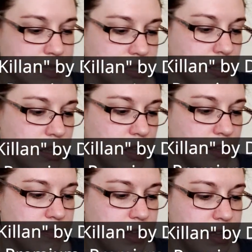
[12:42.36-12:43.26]
This
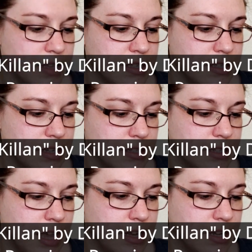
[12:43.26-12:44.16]
glove is
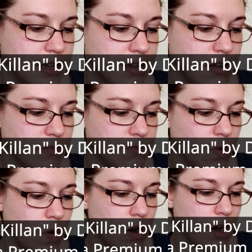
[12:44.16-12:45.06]
intended
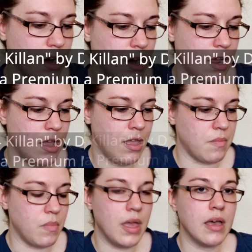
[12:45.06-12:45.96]
for
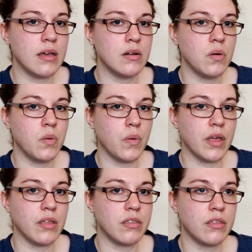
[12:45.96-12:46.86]
a man
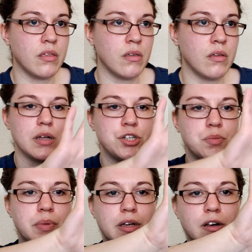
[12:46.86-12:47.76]
with
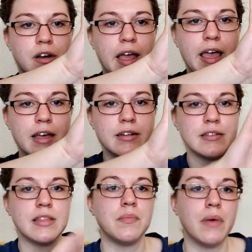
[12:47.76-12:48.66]
much bigger
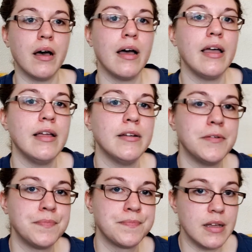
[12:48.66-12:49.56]
hands than
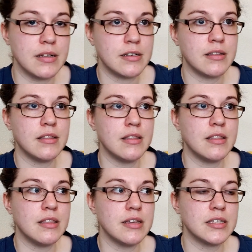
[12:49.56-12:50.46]
mine, but
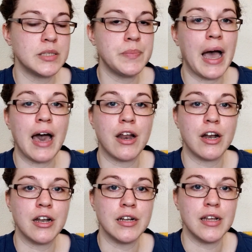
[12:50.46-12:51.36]
this
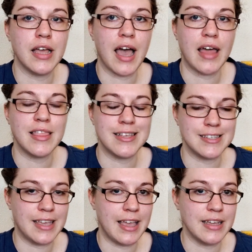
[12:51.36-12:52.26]
pattern at
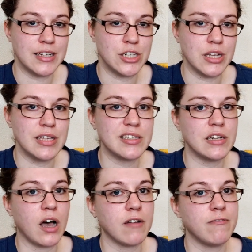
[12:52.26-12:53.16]
this gauge
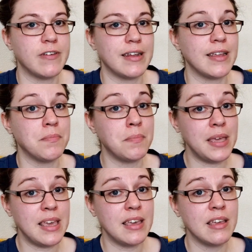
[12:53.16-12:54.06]
is not fitting
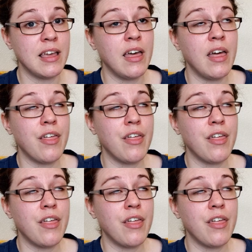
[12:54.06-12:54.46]
me,